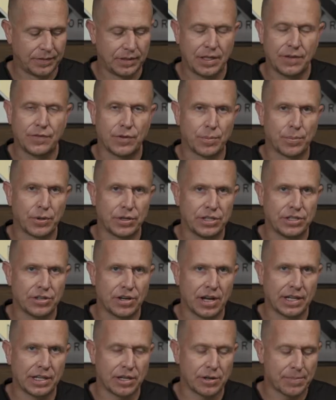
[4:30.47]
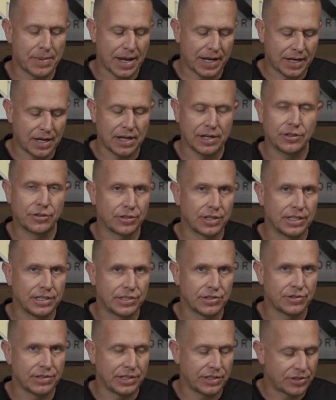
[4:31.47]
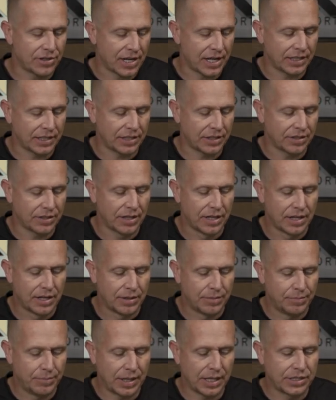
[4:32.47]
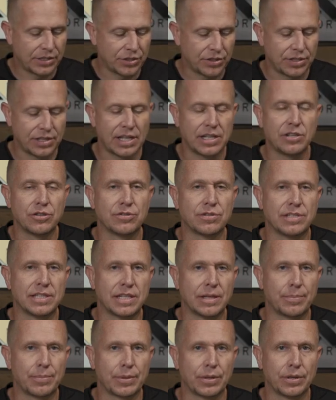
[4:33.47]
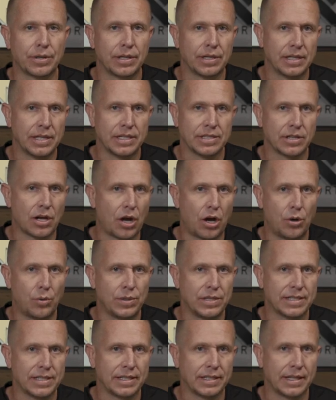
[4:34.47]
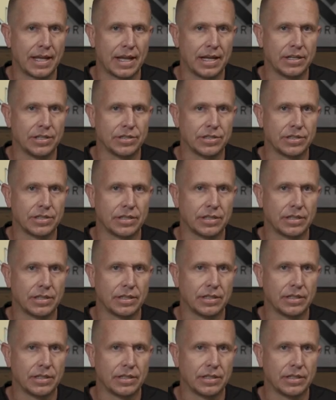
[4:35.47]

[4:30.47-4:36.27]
If you're putting your headgear back on or entering your headgear, make sure that your zipper is always engaged.